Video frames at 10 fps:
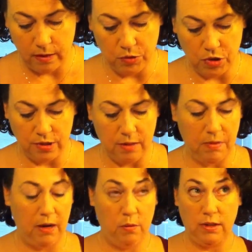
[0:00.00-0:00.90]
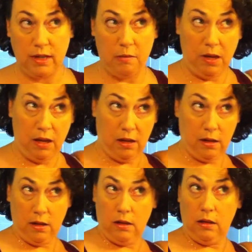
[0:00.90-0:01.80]
I'm sure somebody will send me a
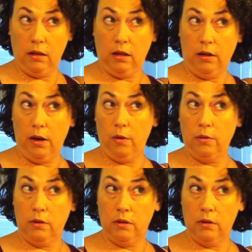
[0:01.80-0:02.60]
little note.